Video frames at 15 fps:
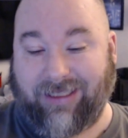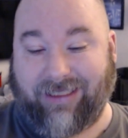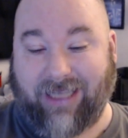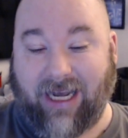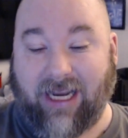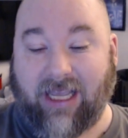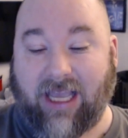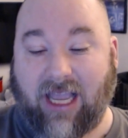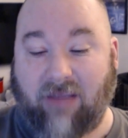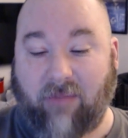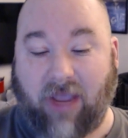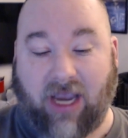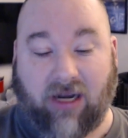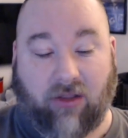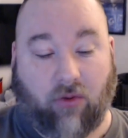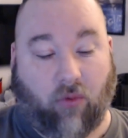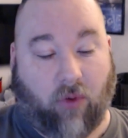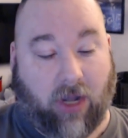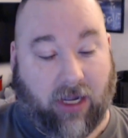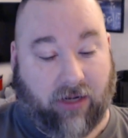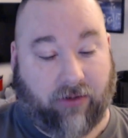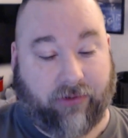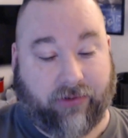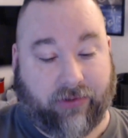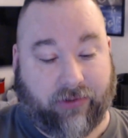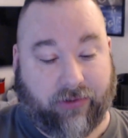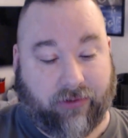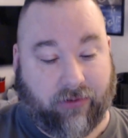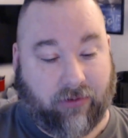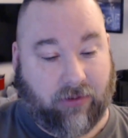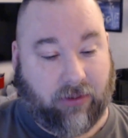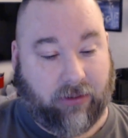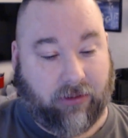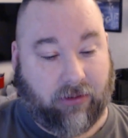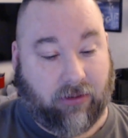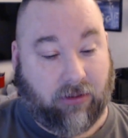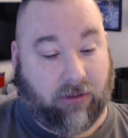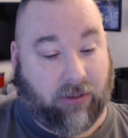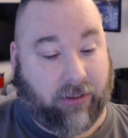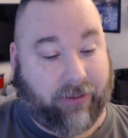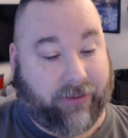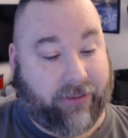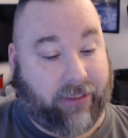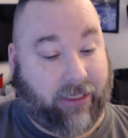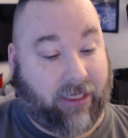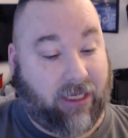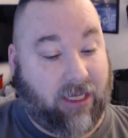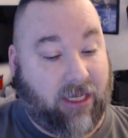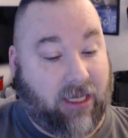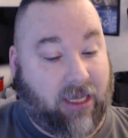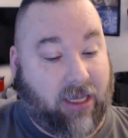Setting campaign in the wilds. Let's see.